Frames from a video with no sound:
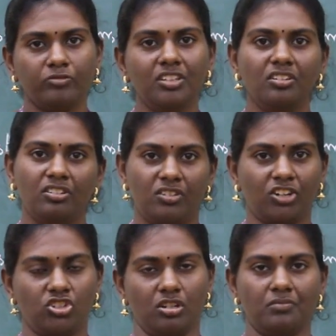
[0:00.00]
of the
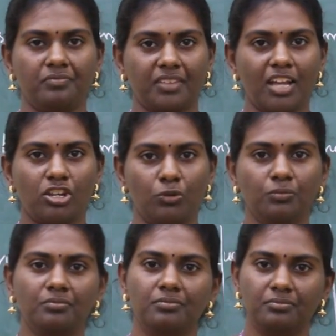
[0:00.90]
structure. Thank
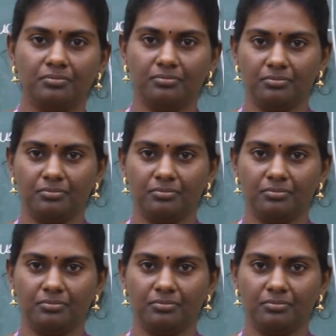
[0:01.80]
you.